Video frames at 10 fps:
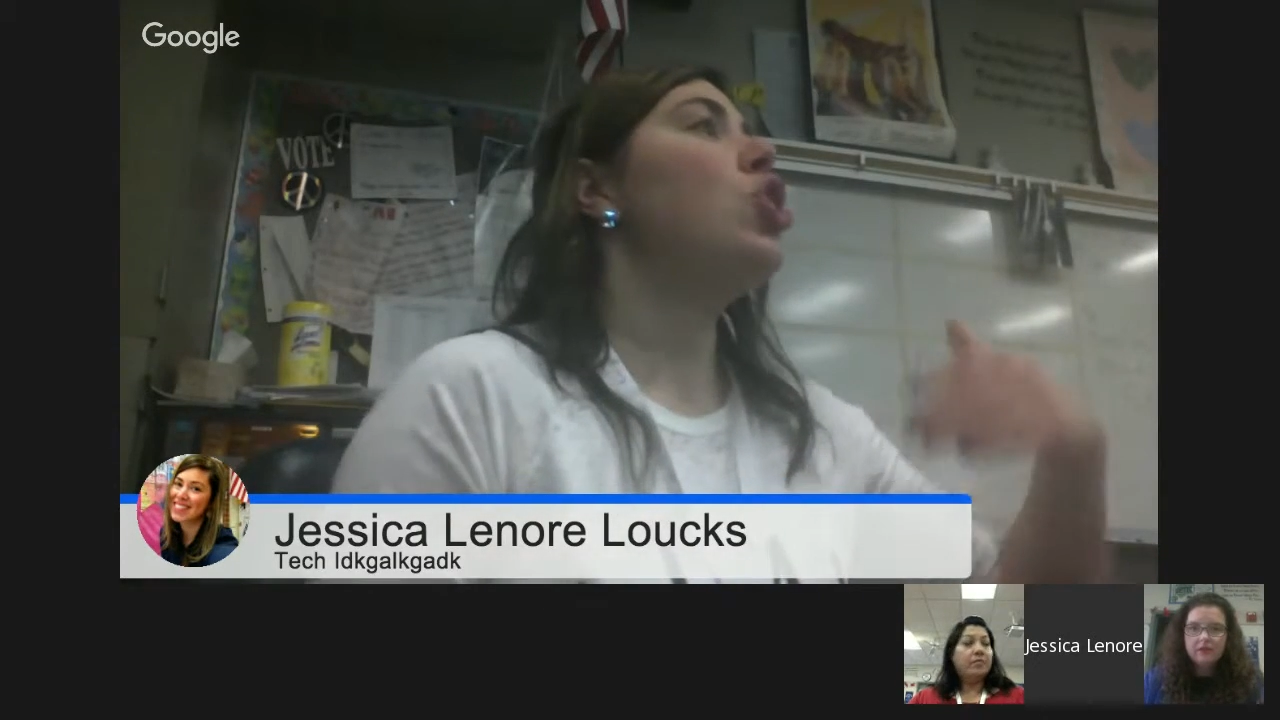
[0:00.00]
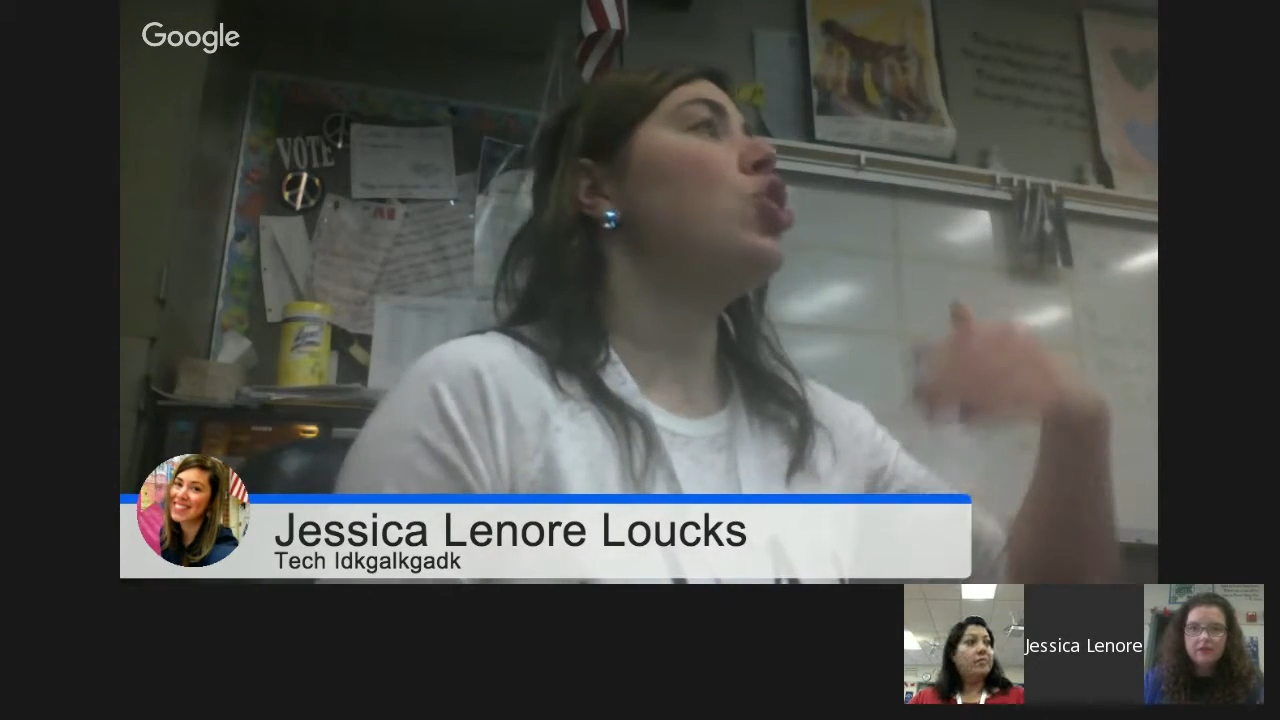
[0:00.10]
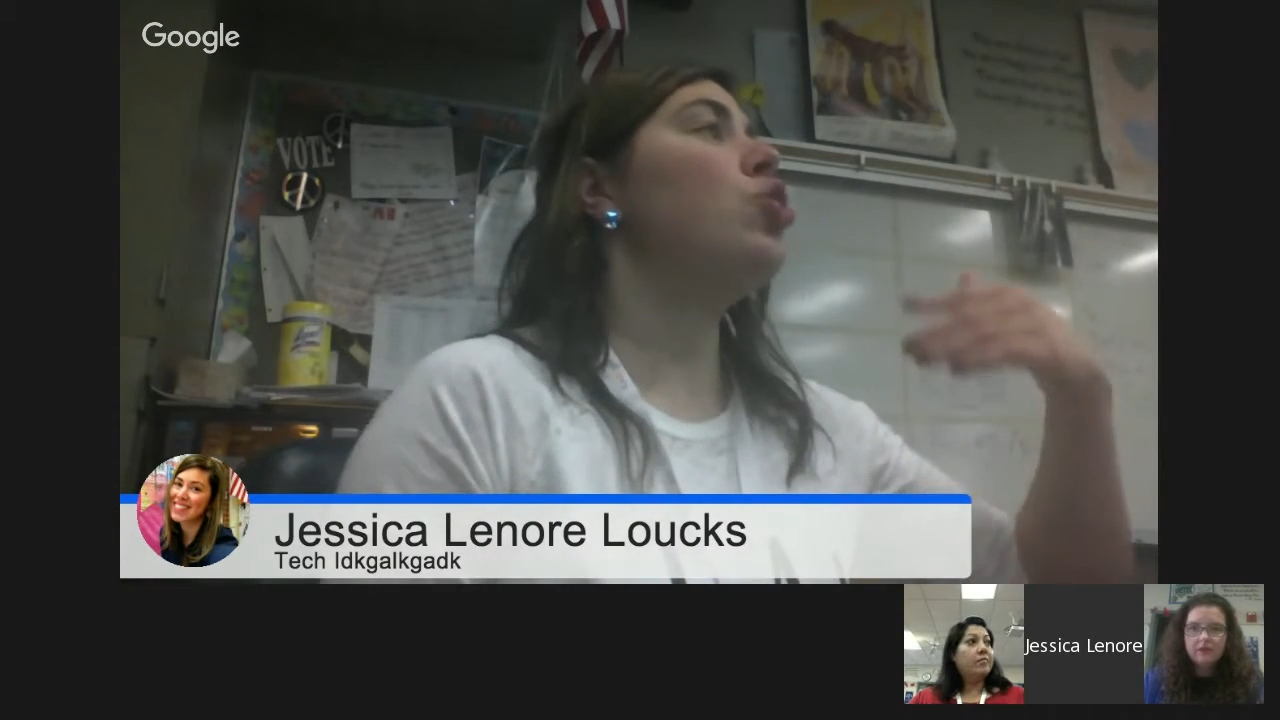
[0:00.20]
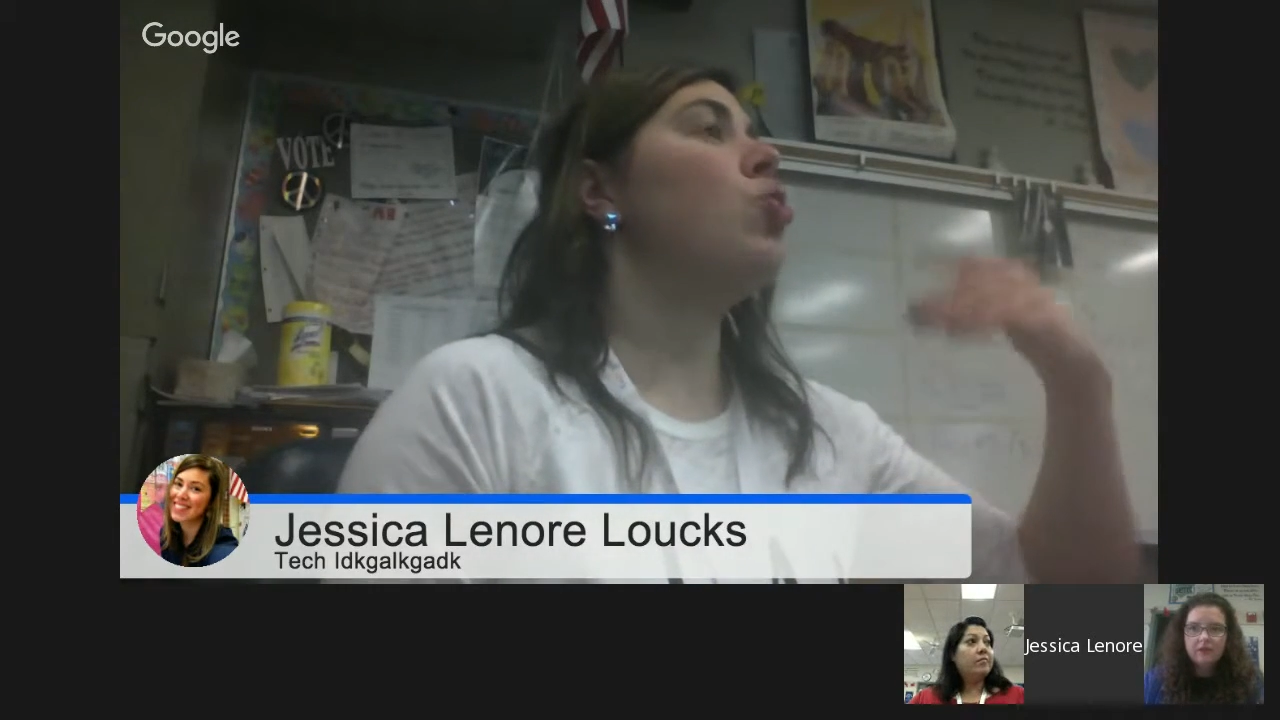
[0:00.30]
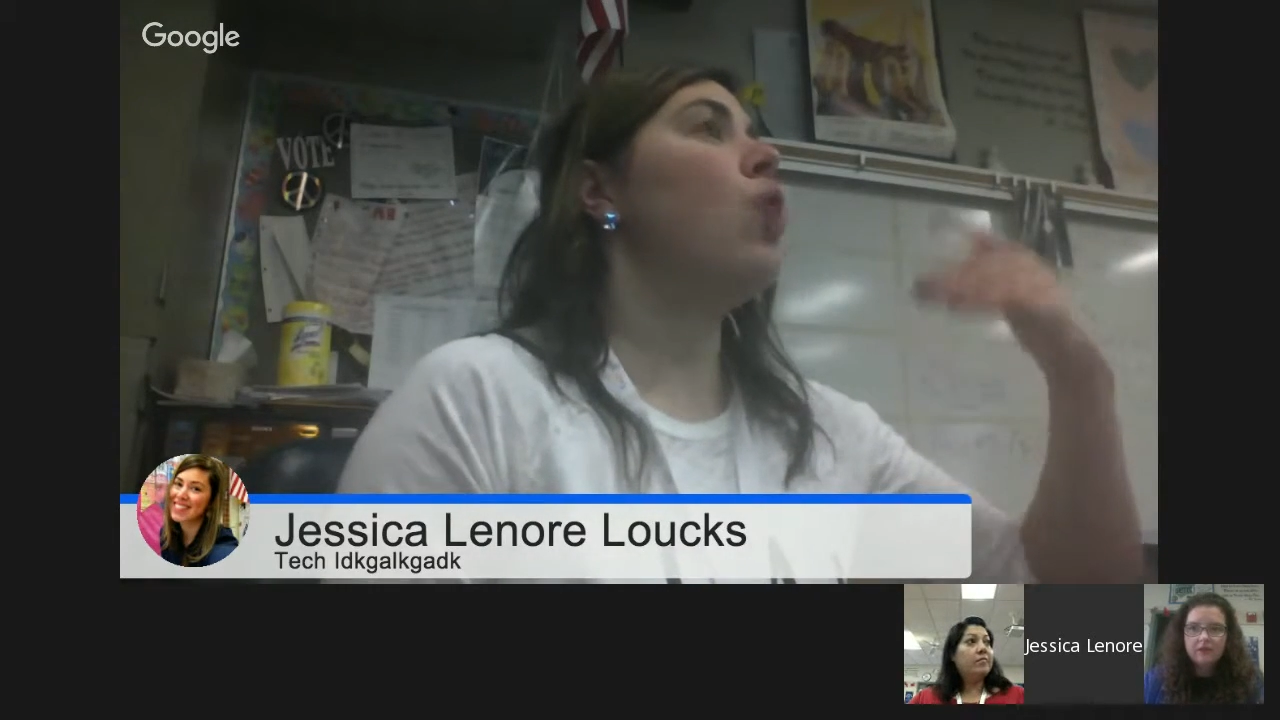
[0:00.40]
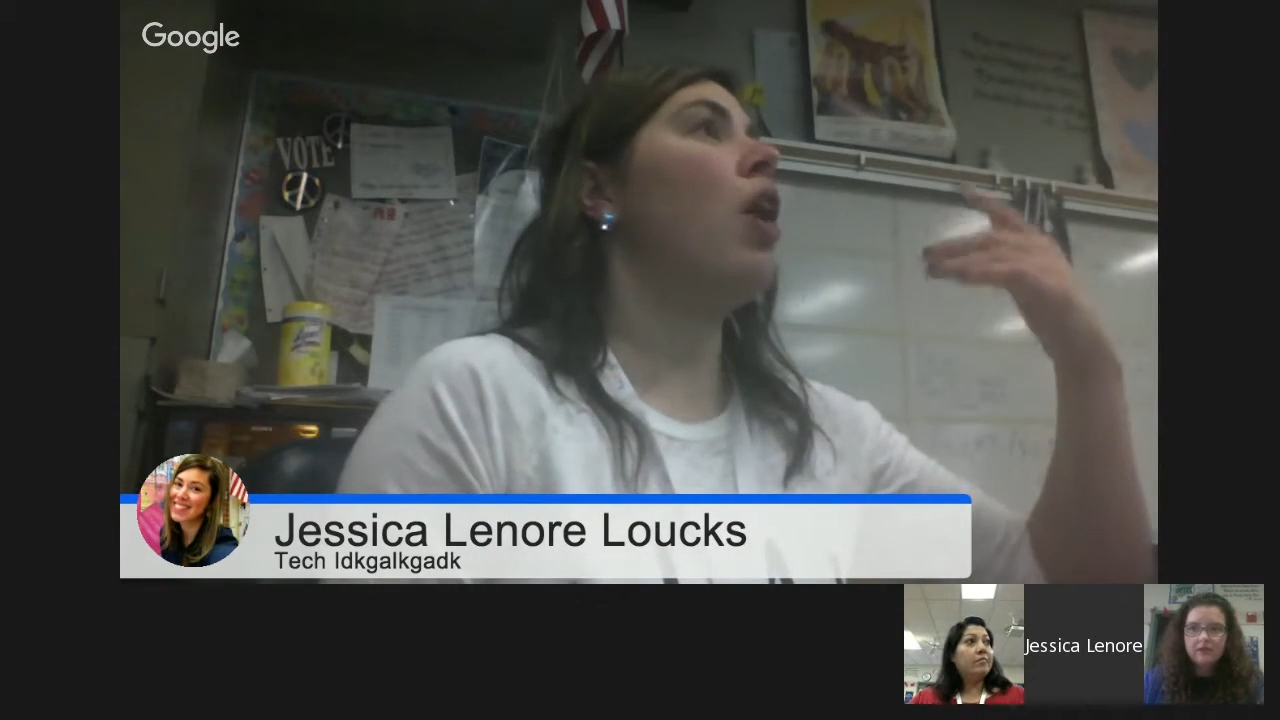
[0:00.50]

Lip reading: you